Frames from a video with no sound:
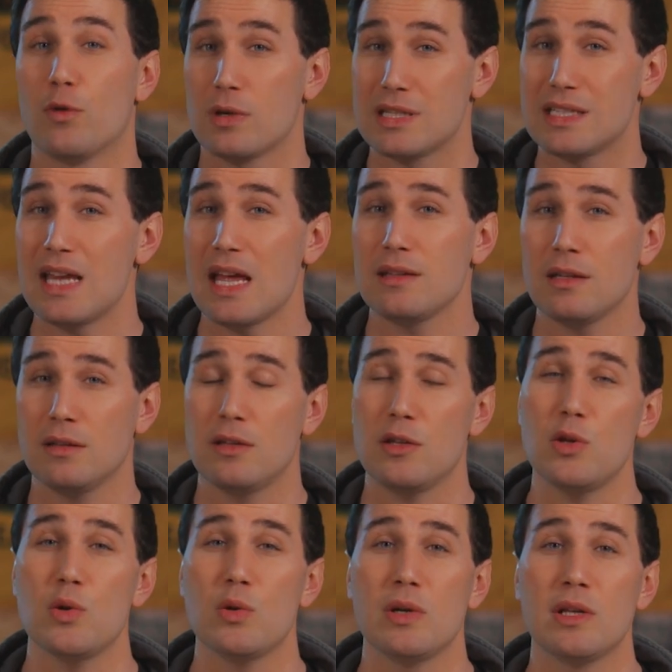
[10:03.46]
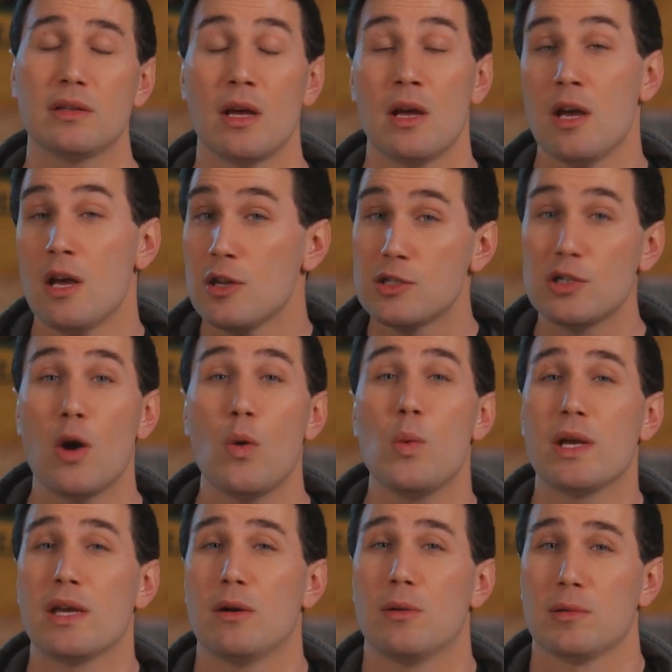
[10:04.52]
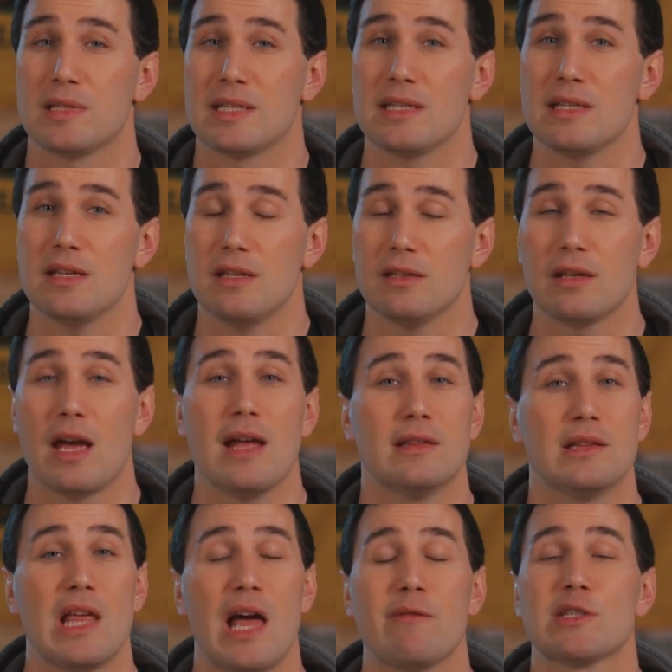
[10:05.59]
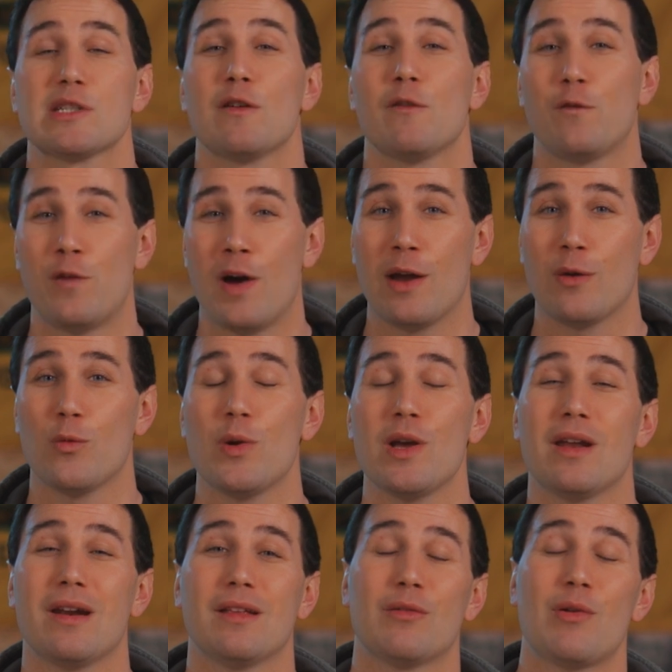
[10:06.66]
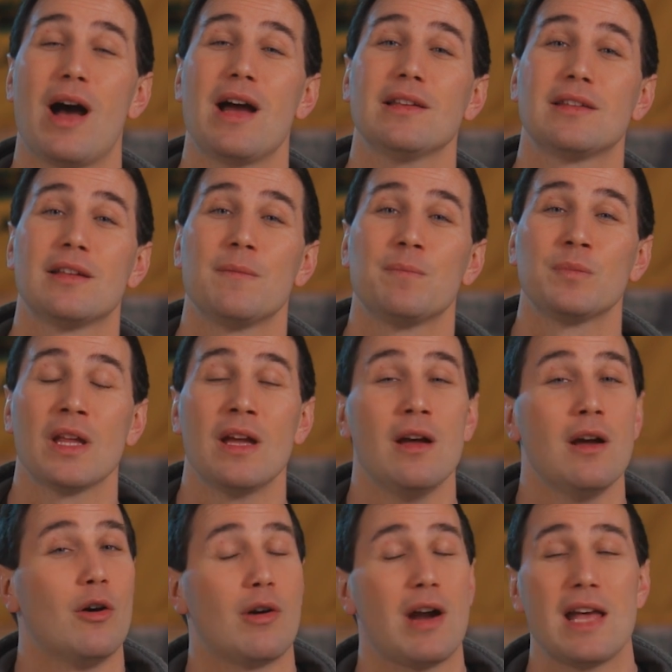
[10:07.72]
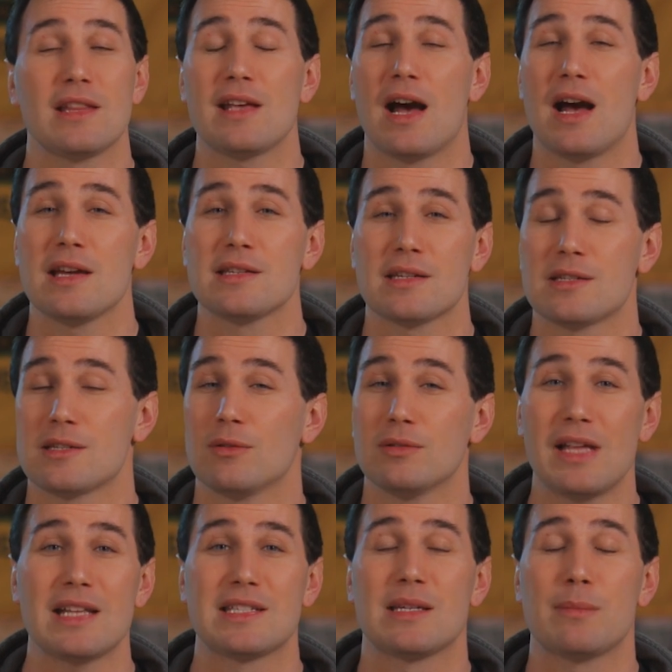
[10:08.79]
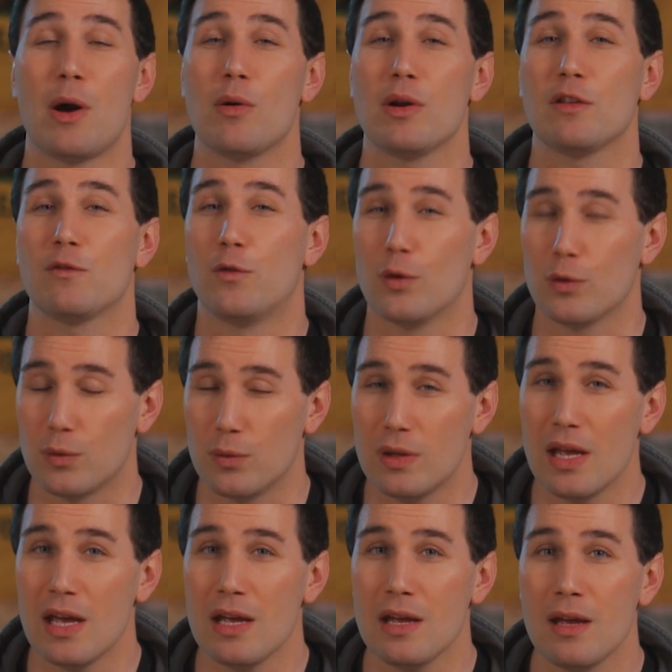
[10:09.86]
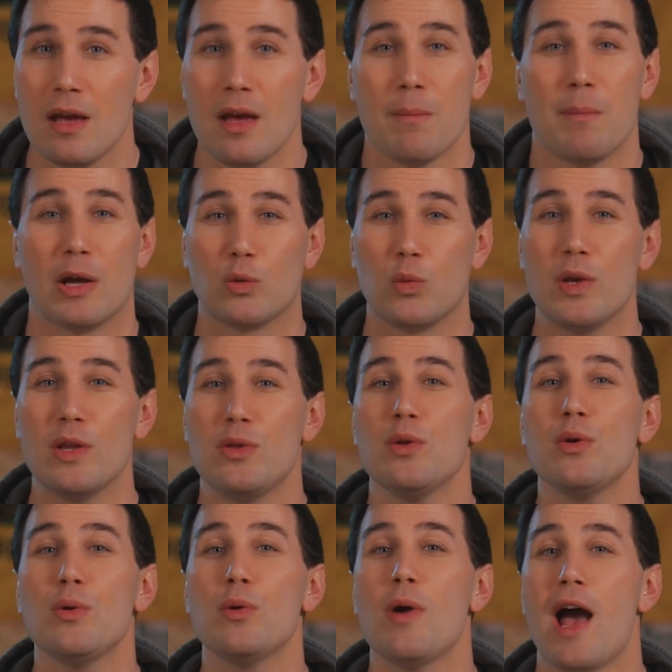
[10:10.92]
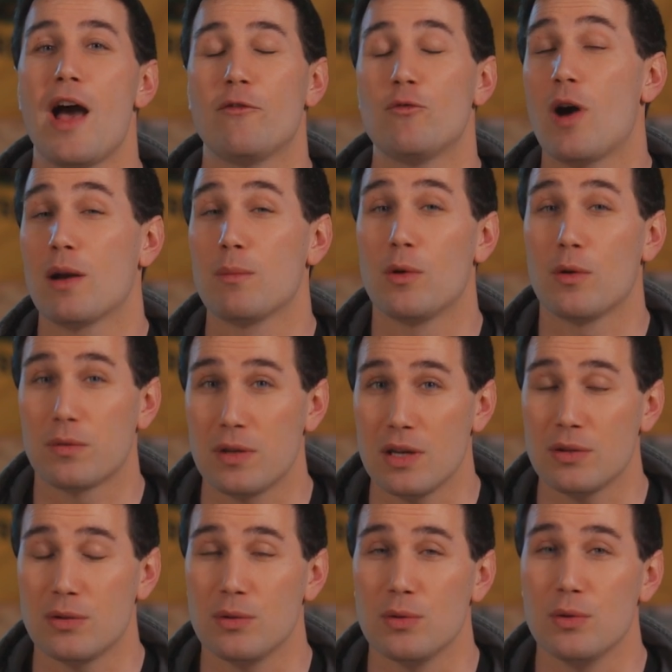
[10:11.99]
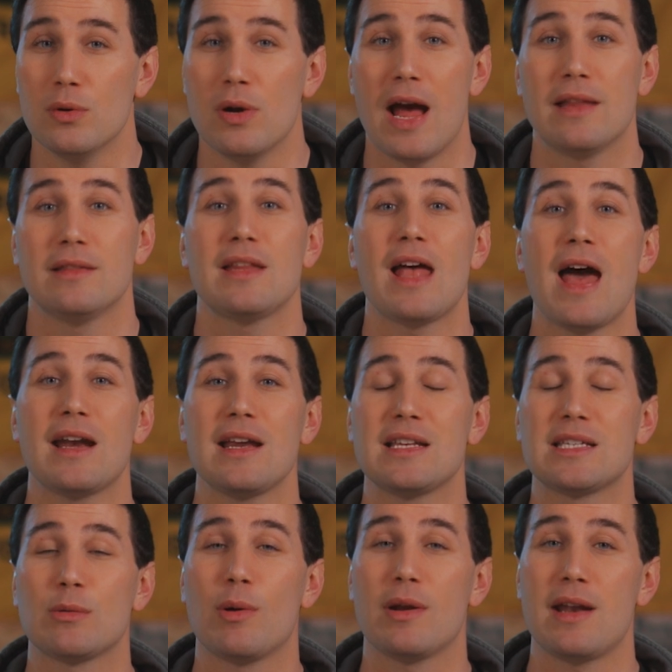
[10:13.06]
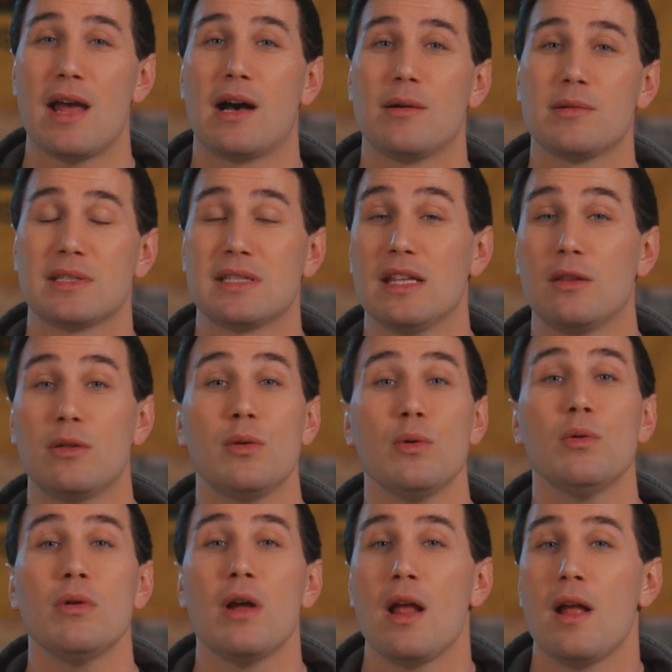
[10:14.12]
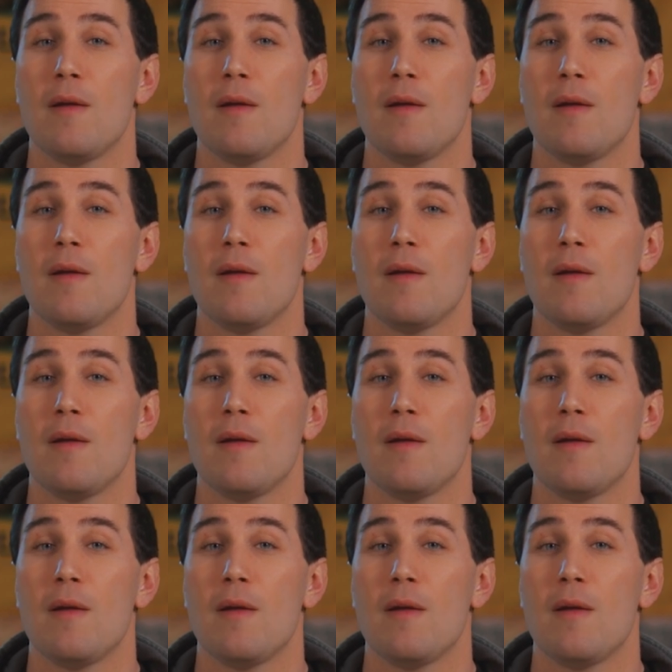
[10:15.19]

for sending the unit so we can all see it and have some fun with it, right? Alright guys, so that's about it for today, but we do have one more thing to do and that is to announce the two